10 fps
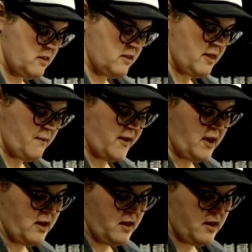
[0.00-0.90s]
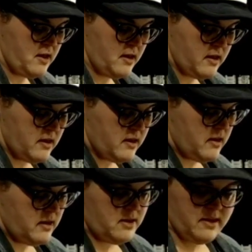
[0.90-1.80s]
That way.
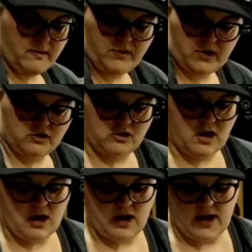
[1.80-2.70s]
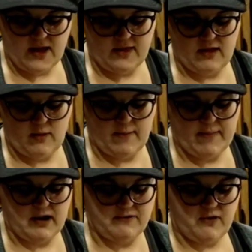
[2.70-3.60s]
Now push. All right, I think that'll be better
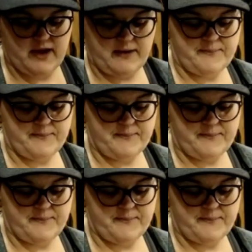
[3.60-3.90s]
for you.